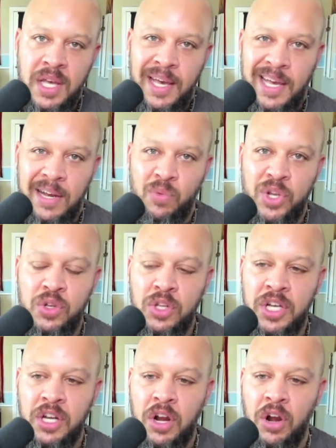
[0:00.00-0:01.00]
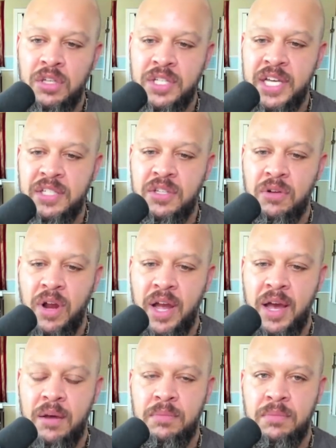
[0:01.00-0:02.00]
And when you look at a girl's
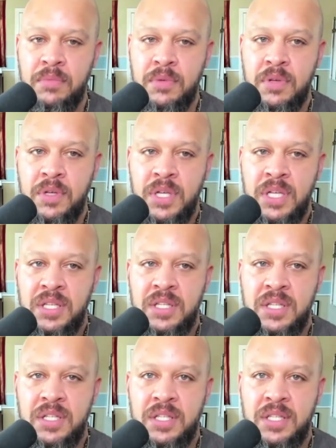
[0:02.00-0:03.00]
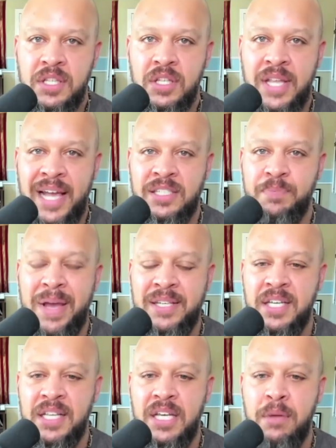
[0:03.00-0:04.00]
Instagram, that's
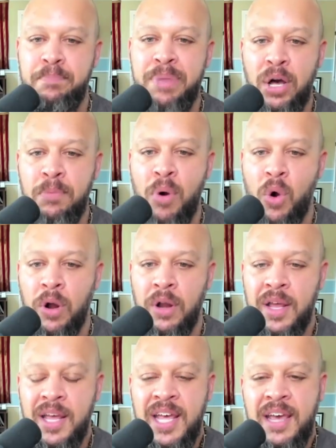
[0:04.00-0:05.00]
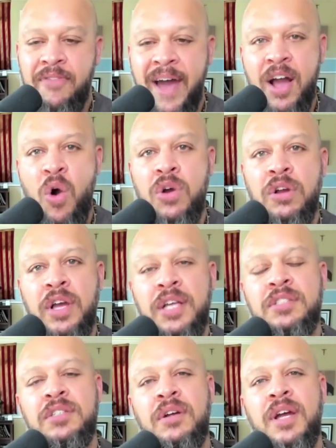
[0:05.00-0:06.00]
basically a billboard. If I go on her
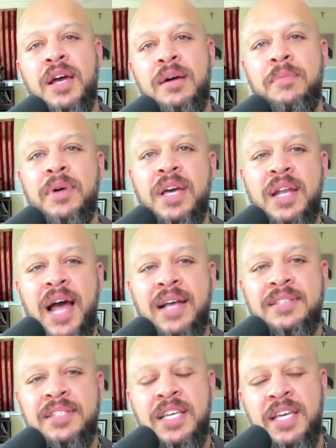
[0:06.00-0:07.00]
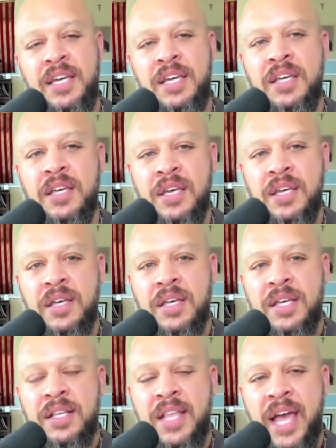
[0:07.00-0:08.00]
Instagram and I see
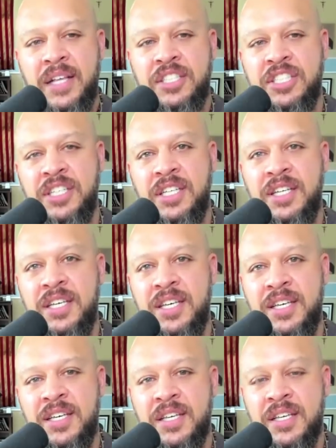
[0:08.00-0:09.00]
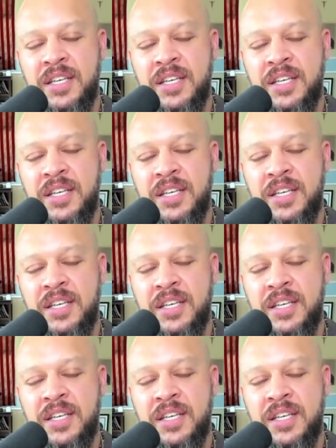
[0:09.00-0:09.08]
that she